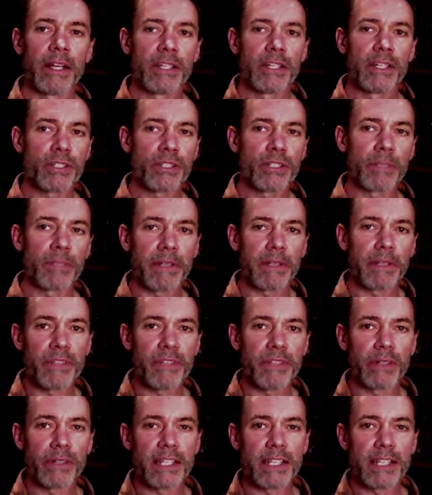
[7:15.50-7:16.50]
shouldn't be
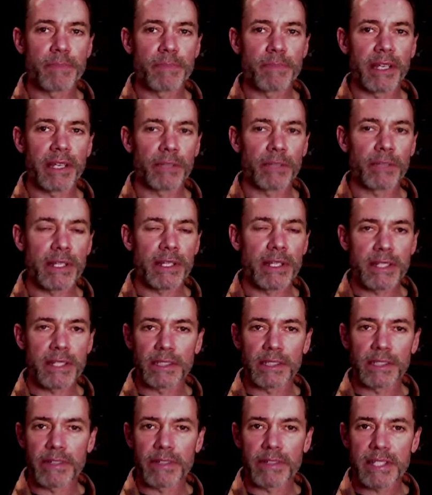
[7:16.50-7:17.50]
viewed as being the result
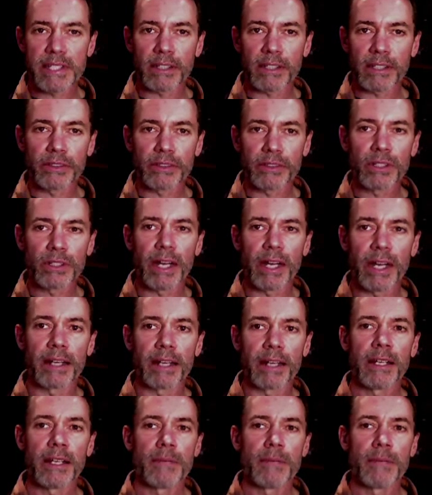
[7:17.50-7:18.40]
of a single neuron,